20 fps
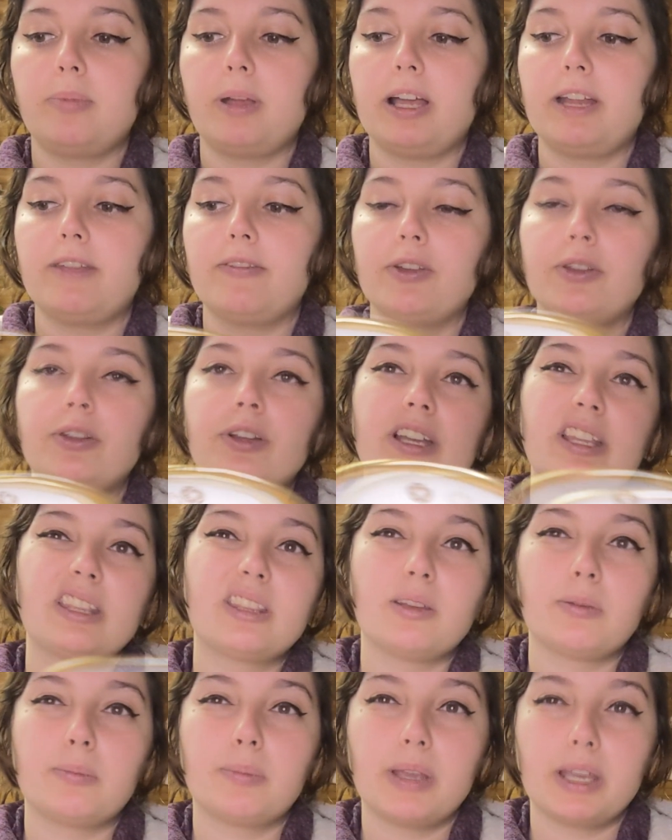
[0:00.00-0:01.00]
but if you look
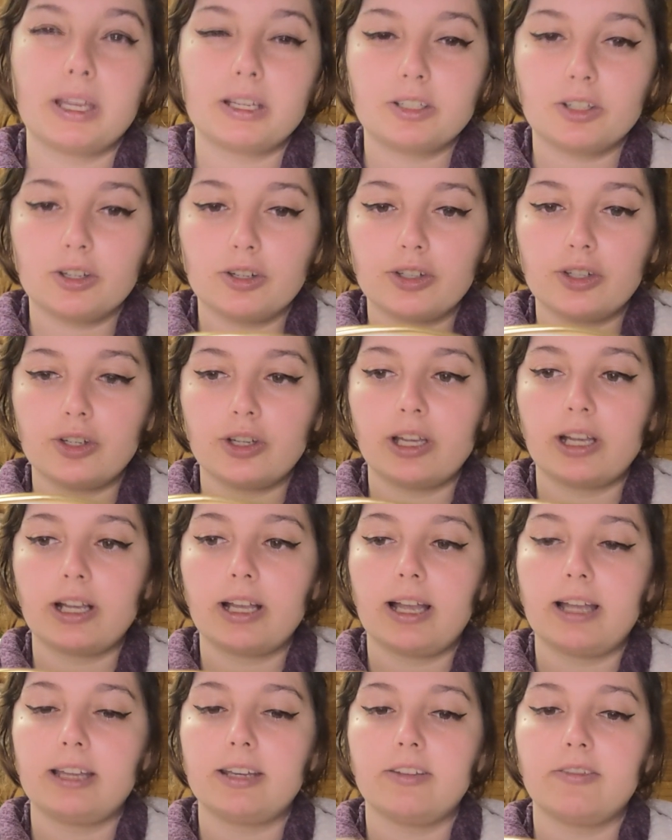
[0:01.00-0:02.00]
at the pictures, you can
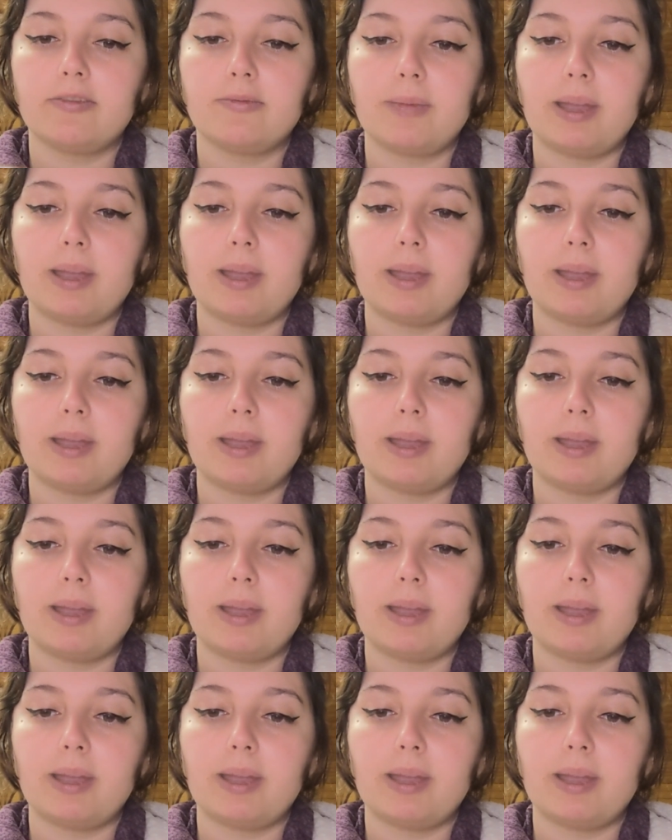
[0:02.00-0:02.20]
kind of